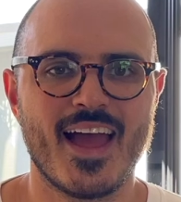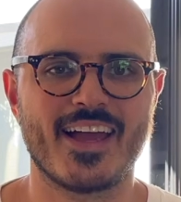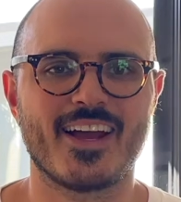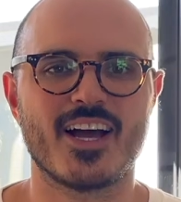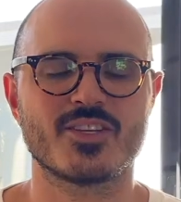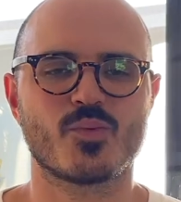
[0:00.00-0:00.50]
Hey
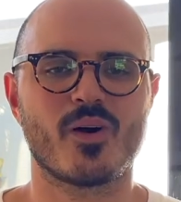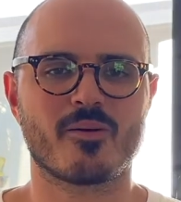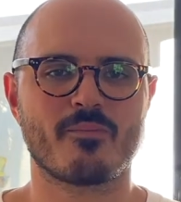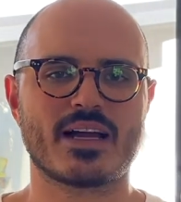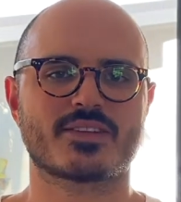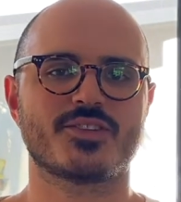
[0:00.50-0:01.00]
guys,
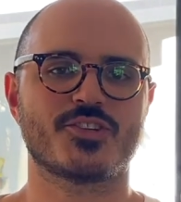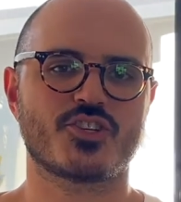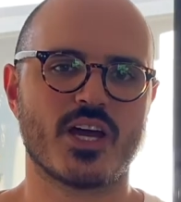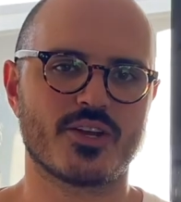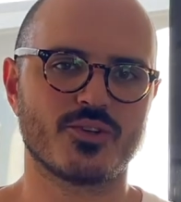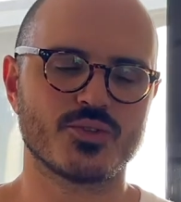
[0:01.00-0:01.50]
welcome back to the
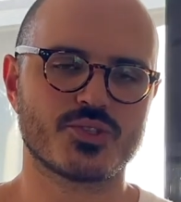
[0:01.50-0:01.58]
channel.